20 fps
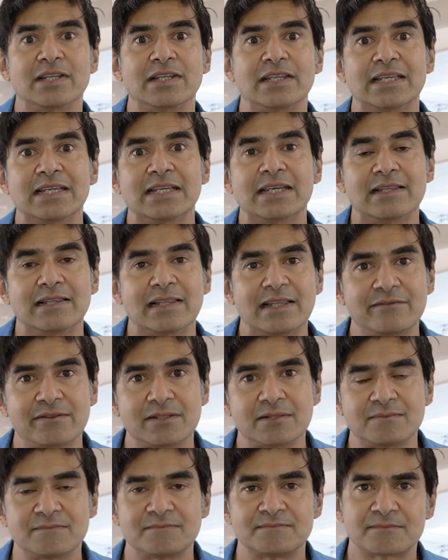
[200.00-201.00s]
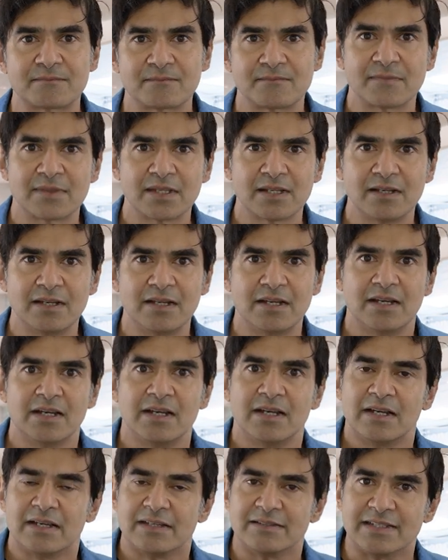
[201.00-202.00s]
the legal level.
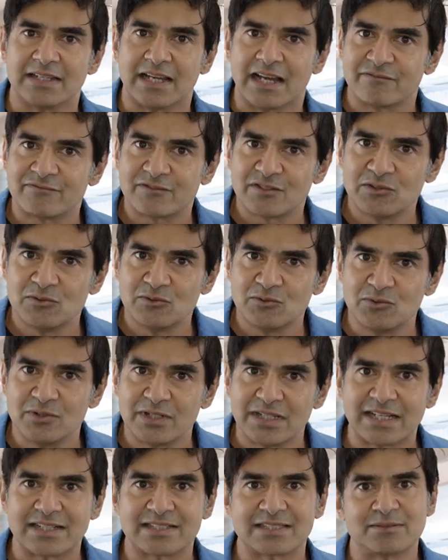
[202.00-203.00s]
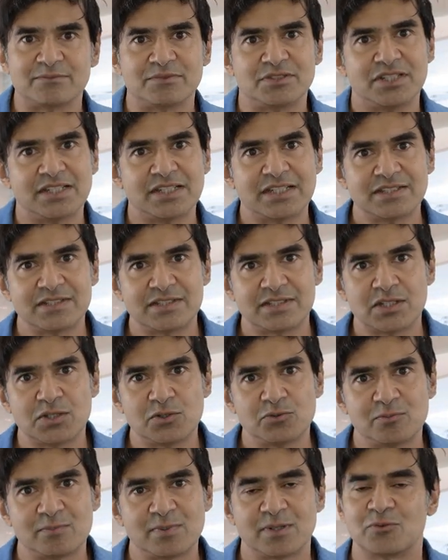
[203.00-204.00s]
In the afternoon, he had some chicken
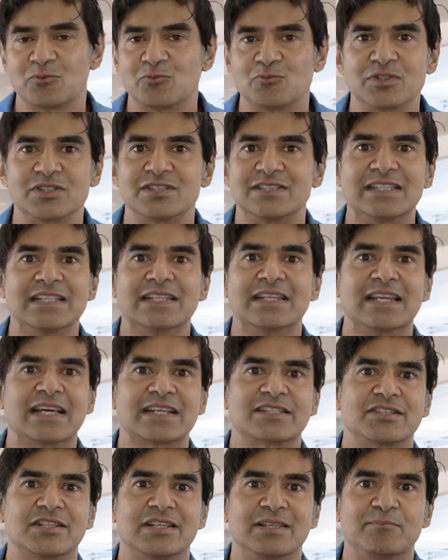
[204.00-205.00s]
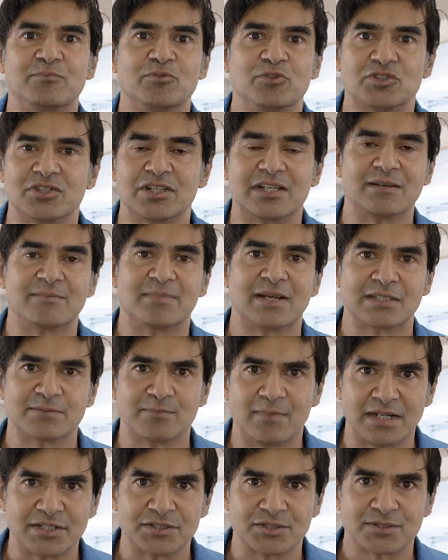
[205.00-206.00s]
soup, which didn't actually push it up as
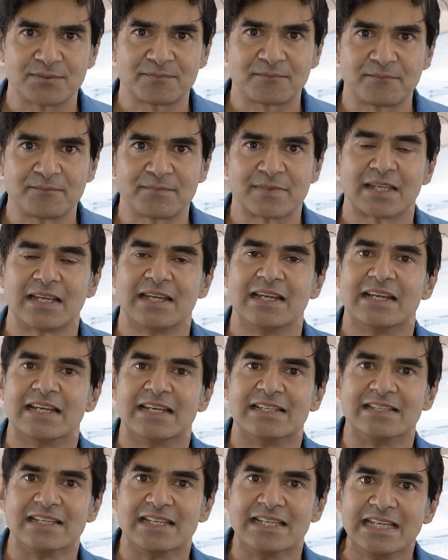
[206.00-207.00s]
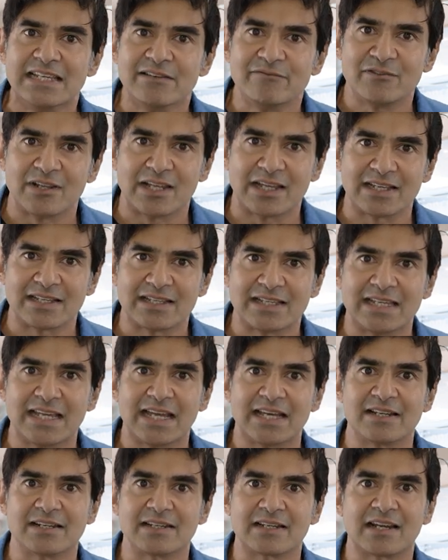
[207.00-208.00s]
much. In the evening, he
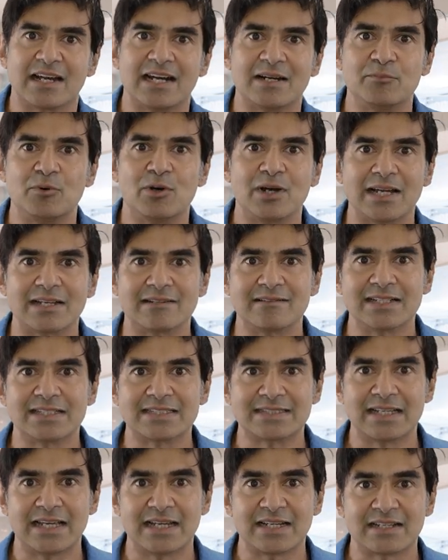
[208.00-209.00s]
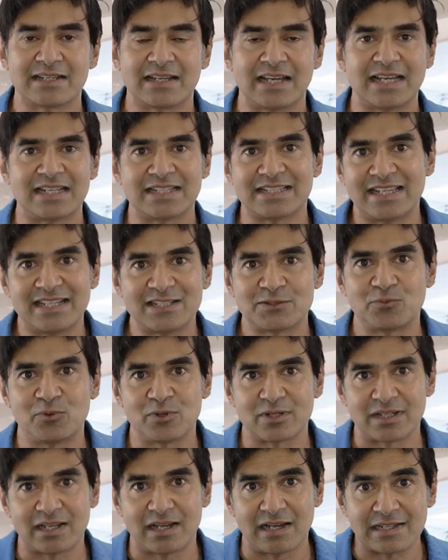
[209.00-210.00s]
had a carbohydrate snack, and guess
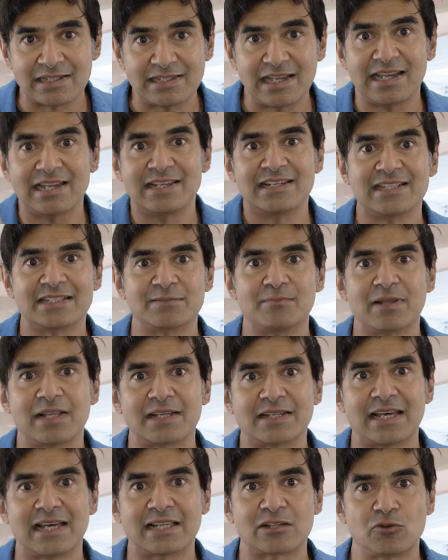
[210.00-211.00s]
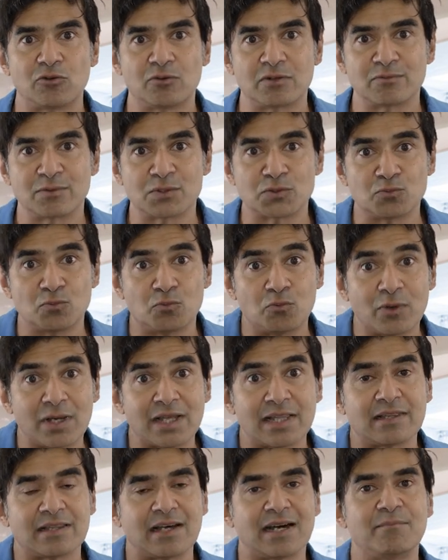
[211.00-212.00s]
what? Again, his blood alcohol was
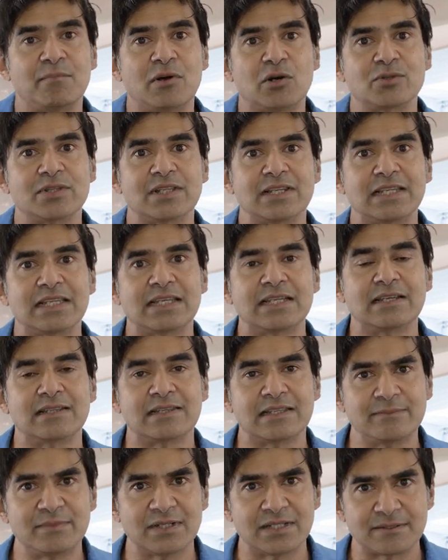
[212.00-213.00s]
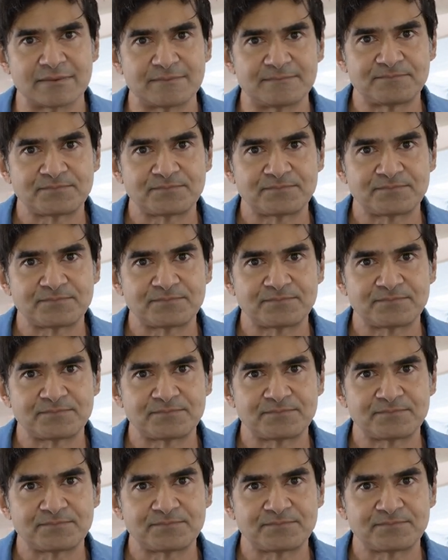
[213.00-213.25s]
well above the legal limit.